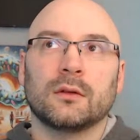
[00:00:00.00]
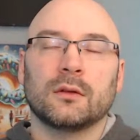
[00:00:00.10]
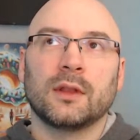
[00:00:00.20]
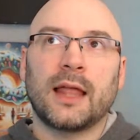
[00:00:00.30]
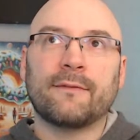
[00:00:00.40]

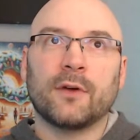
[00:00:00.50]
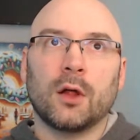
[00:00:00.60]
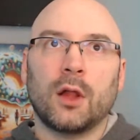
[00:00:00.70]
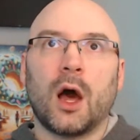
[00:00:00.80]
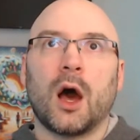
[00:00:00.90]

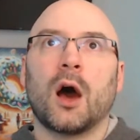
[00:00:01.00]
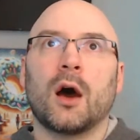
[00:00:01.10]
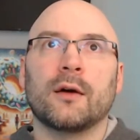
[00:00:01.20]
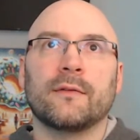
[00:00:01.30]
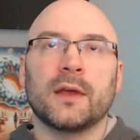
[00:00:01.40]
level
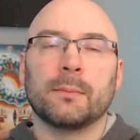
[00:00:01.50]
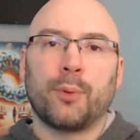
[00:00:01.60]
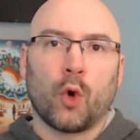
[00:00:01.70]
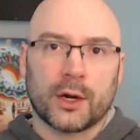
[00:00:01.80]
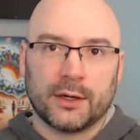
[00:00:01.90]
of
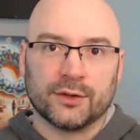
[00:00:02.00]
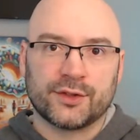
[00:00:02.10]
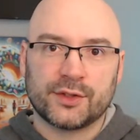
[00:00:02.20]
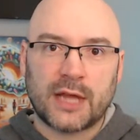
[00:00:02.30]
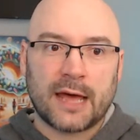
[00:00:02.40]

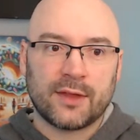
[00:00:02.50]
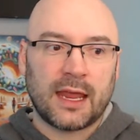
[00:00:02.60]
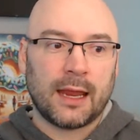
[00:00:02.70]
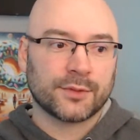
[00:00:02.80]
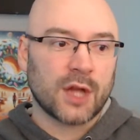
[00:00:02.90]
importance on the
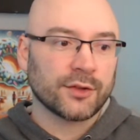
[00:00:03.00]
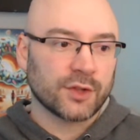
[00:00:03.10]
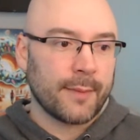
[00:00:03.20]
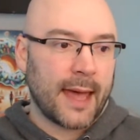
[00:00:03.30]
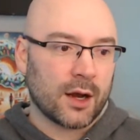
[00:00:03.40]
games
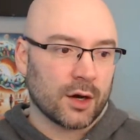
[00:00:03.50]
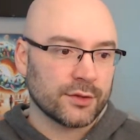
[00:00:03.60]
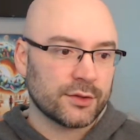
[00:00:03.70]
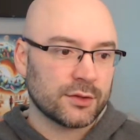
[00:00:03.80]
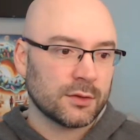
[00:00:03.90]
also
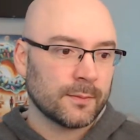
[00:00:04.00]
matters.